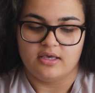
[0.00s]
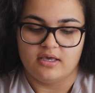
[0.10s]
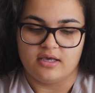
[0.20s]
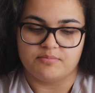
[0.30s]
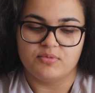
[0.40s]

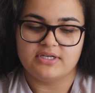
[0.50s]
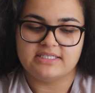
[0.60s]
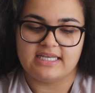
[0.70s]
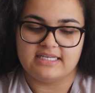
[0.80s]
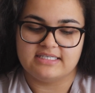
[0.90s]
I'm going to
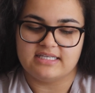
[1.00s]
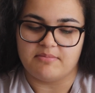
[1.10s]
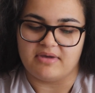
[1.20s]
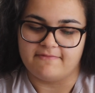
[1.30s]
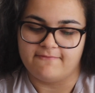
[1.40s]
say this is like
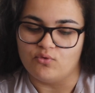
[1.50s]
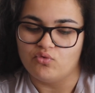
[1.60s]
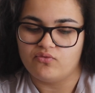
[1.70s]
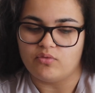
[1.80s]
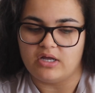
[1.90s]
my
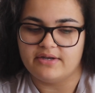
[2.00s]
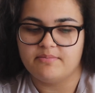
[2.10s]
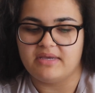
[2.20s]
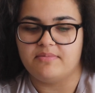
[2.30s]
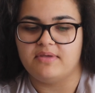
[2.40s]
fourth one,
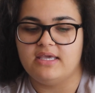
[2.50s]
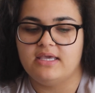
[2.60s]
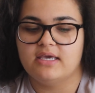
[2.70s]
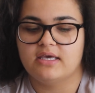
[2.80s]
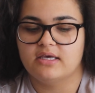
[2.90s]

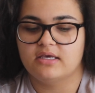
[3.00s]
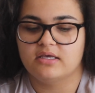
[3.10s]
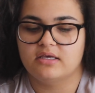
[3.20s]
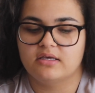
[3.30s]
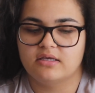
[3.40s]
maybe
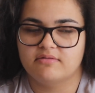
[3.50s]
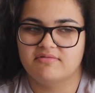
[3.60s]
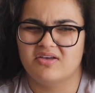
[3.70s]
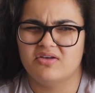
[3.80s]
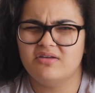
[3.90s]

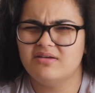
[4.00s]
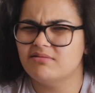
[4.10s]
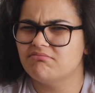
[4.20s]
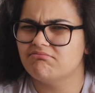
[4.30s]
third?